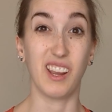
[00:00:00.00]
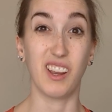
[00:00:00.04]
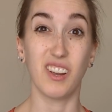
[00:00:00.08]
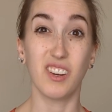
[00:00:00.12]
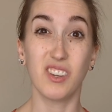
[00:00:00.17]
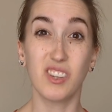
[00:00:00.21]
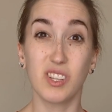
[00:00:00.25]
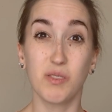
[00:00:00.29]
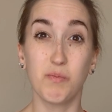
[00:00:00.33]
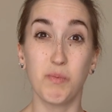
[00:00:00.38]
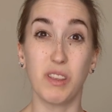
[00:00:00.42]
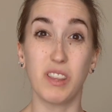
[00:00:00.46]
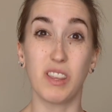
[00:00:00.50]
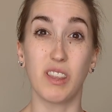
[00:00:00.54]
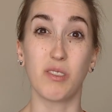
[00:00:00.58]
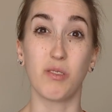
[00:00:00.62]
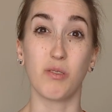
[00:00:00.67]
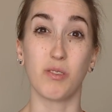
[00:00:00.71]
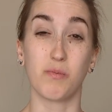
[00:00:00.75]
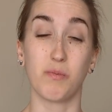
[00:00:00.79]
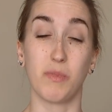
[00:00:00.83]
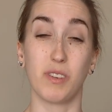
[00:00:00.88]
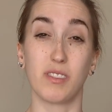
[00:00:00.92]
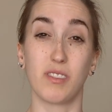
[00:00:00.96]
it could just be that
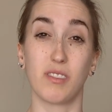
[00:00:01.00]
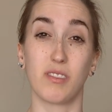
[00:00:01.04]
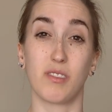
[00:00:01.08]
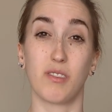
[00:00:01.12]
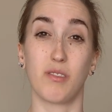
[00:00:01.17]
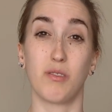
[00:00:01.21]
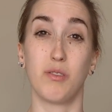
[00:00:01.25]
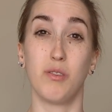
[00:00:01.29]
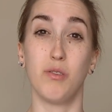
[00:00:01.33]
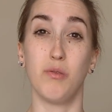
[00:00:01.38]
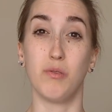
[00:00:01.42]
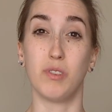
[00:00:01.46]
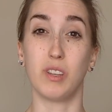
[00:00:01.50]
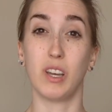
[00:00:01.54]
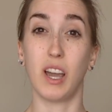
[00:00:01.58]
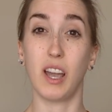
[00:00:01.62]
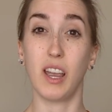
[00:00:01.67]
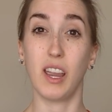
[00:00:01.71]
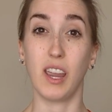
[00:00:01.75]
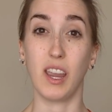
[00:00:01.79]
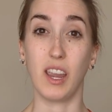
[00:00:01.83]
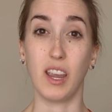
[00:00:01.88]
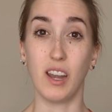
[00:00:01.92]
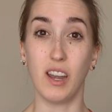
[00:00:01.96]
those muscles are too
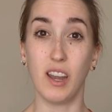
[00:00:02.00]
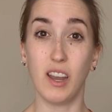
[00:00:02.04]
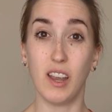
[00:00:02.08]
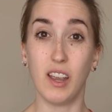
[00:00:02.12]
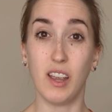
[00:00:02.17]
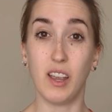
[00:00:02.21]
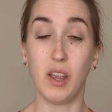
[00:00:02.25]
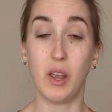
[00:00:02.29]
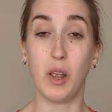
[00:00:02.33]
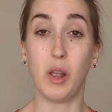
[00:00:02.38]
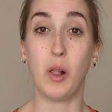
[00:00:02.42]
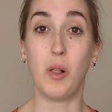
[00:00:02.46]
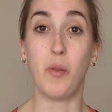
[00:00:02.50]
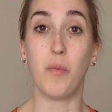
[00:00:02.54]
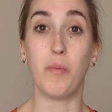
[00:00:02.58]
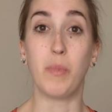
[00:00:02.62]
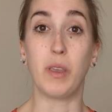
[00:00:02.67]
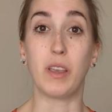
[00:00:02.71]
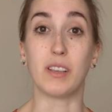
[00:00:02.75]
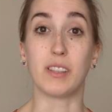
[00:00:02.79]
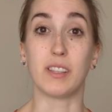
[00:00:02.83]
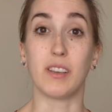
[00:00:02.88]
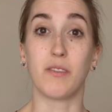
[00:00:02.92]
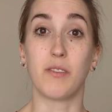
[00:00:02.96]
tight.
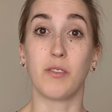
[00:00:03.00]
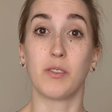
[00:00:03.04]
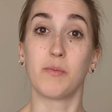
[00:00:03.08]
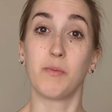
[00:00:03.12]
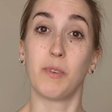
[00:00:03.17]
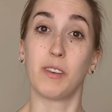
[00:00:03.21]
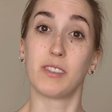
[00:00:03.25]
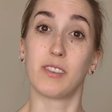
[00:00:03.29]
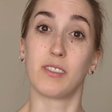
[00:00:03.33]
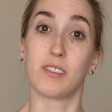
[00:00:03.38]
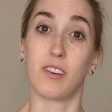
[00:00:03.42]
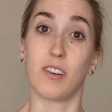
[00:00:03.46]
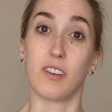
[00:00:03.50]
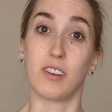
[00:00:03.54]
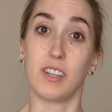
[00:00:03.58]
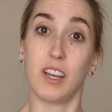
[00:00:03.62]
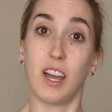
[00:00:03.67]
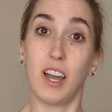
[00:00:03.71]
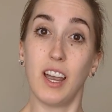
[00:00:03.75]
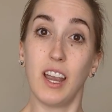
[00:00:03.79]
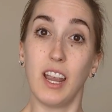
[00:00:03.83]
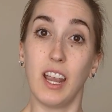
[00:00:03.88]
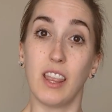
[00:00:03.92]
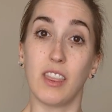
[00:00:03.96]
Because if those muscles are
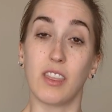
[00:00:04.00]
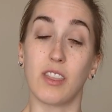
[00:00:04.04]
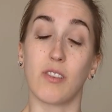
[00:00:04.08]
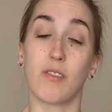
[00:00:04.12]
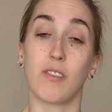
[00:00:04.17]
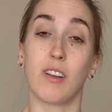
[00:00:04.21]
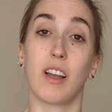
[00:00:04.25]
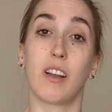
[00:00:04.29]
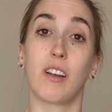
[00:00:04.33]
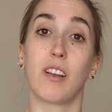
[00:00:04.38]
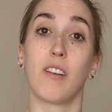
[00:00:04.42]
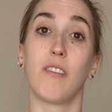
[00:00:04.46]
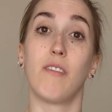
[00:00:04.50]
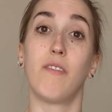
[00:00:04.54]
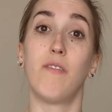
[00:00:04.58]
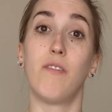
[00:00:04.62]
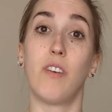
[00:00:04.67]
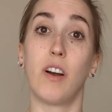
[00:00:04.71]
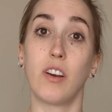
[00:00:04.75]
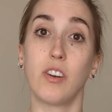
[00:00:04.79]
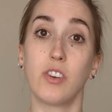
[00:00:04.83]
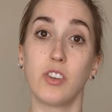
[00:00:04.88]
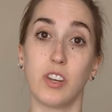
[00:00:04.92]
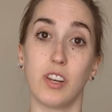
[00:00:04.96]
tight, they're not going to
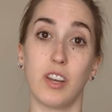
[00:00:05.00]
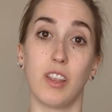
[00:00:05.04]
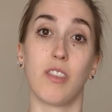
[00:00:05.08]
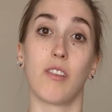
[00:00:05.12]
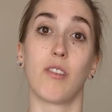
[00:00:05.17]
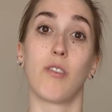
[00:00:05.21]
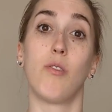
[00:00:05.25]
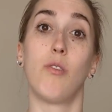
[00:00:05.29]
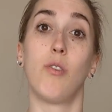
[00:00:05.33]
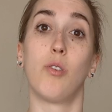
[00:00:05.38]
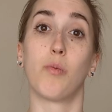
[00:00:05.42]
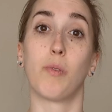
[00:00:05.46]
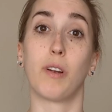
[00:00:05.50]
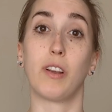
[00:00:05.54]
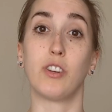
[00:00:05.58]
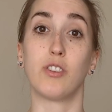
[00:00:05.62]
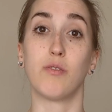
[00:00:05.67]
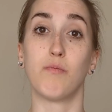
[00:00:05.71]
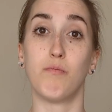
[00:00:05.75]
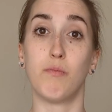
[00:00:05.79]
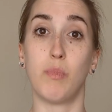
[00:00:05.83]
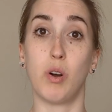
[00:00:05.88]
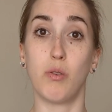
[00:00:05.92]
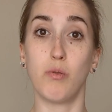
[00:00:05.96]
function in their whole
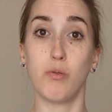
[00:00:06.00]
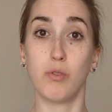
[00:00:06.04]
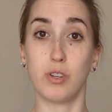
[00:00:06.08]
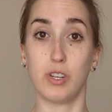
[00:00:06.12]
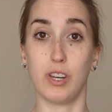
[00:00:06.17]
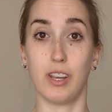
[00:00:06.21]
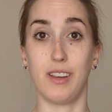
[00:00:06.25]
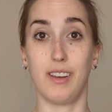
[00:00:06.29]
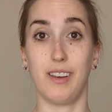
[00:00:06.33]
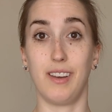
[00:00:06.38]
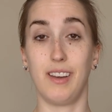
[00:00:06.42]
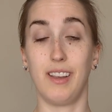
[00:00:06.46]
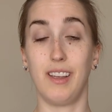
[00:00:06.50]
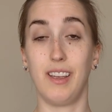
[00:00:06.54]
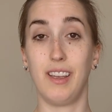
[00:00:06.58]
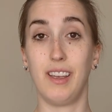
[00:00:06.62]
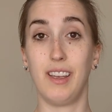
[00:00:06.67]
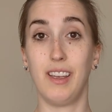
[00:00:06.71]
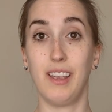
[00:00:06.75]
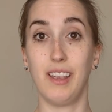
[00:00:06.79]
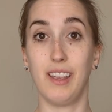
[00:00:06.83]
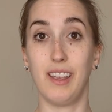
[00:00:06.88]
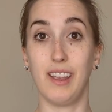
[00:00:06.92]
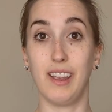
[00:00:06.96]
range of motion.
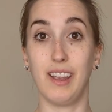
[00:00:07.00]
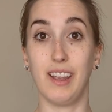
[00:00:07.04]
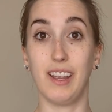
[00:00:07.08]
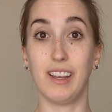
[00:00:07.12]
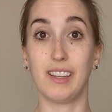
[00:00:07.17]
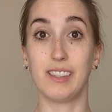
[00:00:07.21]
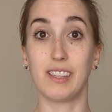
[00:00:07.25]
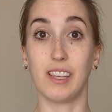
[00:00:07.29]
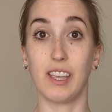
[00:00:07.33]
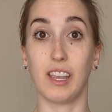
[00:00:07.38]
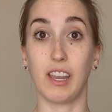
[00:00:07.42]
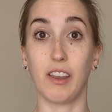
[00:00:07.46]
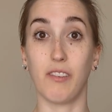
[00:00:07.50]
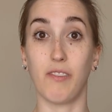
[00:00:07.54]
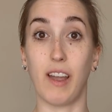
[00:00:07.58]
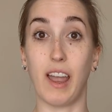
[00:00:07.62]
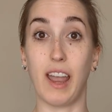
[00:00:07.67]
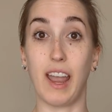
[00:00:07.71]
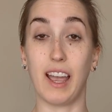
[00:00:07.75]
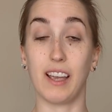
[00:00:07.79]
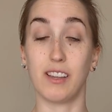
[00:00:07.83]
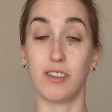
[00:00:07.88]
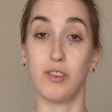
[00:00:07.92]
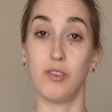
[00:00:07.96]
It's like if
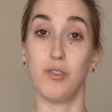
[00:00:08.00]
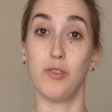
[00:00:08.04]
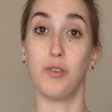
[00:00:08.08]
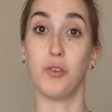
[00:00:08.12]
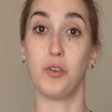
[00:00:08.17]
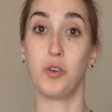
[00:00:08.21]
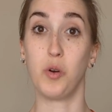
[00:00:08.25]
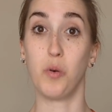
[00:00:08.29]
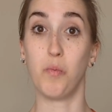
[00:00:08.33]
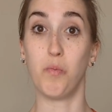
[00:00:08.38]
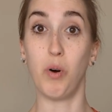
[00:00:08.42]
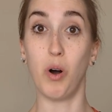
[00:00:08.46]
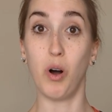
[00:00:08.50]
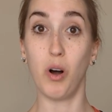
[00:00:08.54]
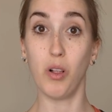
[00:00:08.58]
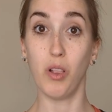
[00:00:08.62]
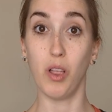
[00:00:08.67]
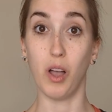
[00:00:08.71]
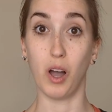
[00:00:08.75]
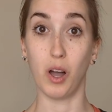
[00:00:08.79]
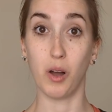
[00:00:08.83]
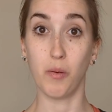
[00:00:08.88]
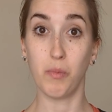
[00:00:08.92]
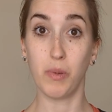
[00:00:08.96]
I asked you to do a
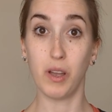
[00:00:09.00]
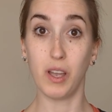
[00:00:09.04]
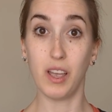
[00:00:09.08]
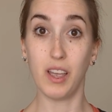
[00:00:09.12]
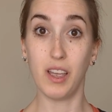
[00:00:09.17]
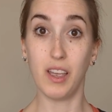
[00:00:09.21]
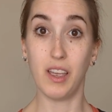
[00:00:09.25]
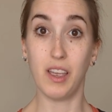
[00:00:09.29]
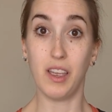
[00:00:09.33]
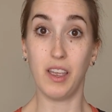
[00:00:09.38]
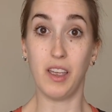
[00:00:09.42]
pull-up